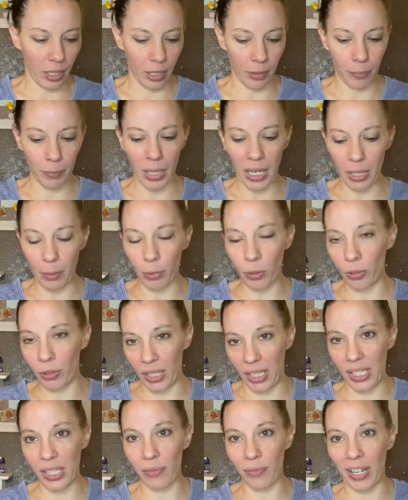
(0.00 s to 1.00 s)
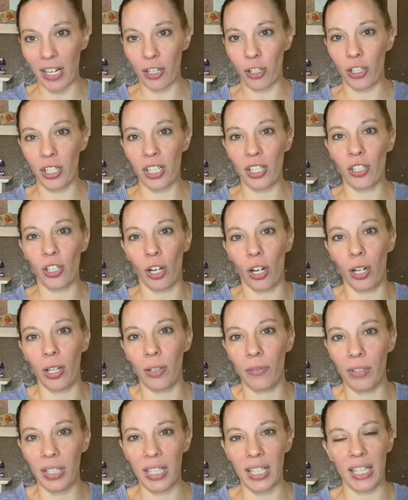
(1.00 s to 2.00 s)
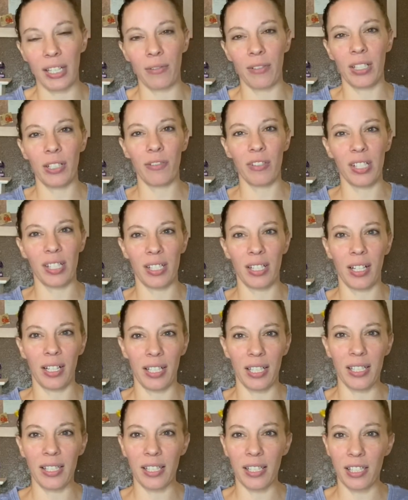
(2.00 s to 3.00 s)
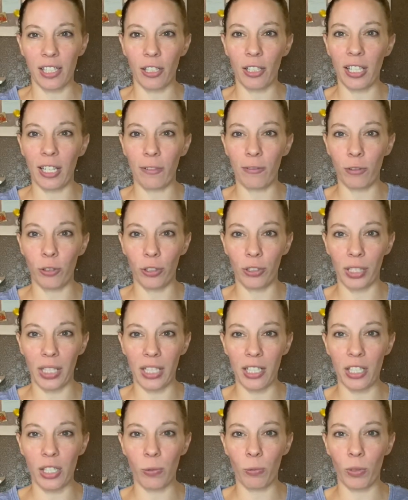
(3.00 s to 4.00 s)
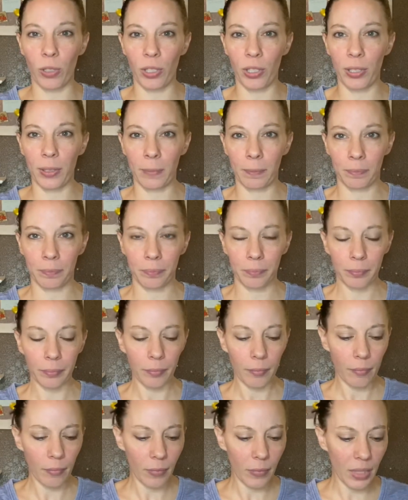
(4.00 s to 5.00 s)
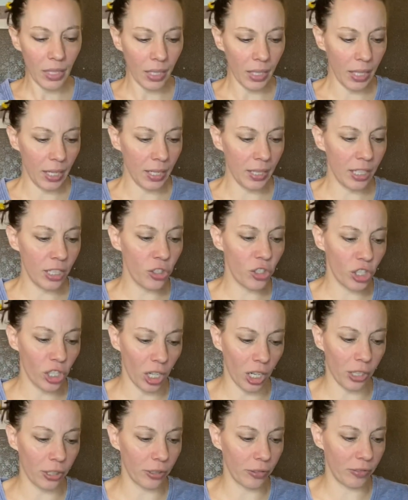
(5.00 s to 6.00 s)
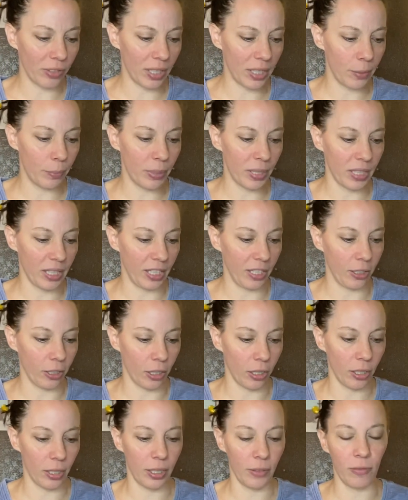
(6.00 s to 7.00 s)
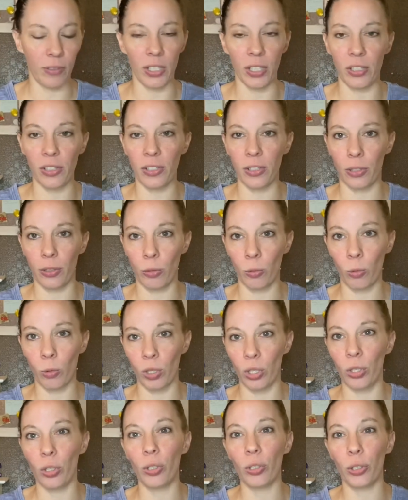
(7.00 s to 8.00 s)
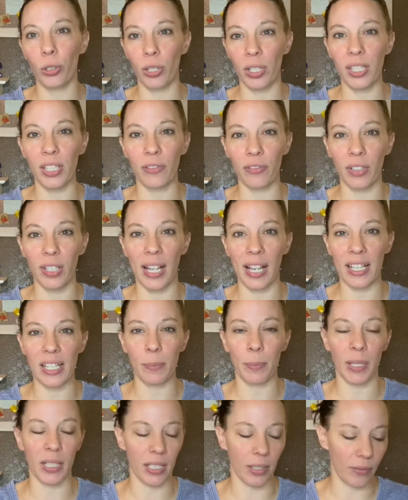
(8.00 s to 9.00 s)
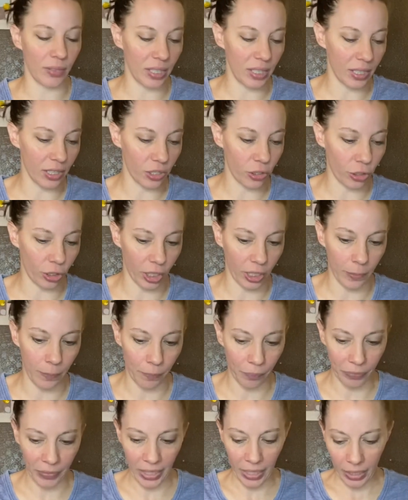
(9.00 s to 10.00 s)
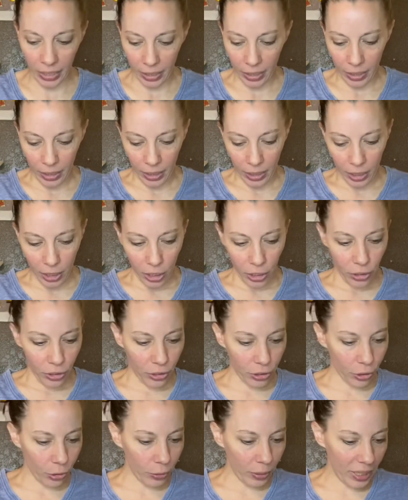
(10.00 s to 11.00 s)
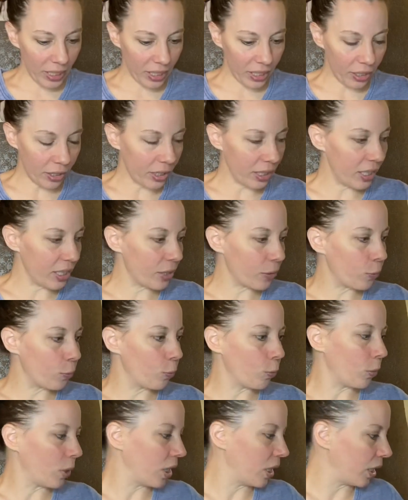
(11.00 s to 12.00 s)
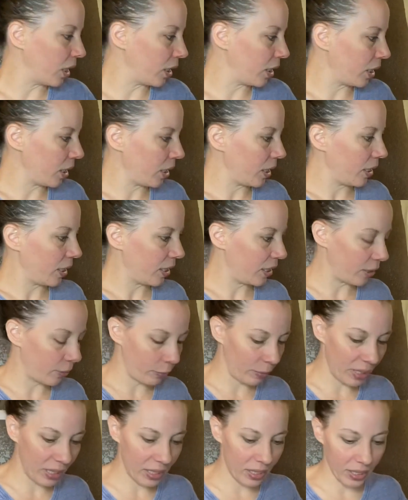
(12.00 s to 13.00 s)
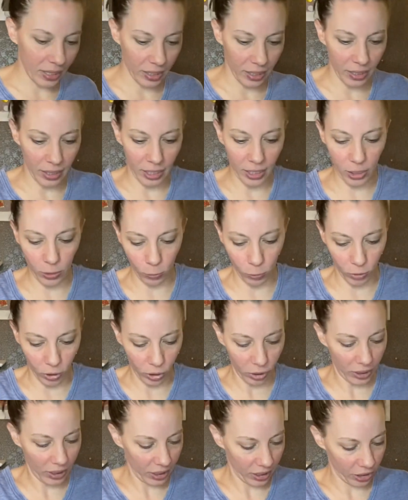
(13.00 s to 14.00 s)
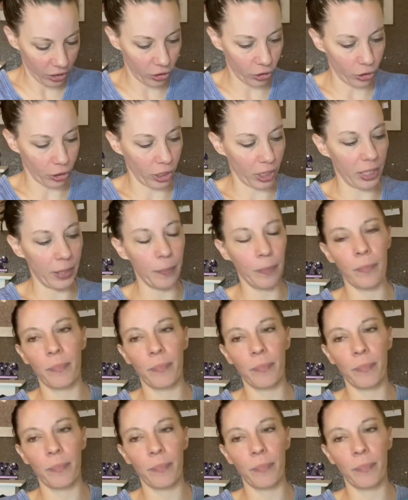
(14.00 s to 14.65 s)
Bible is factored into all of it, even if it's not necessarily a full credit's worth. And then geography, depending on if it's the world or a different aspect of the history. So here is one that we did as world history.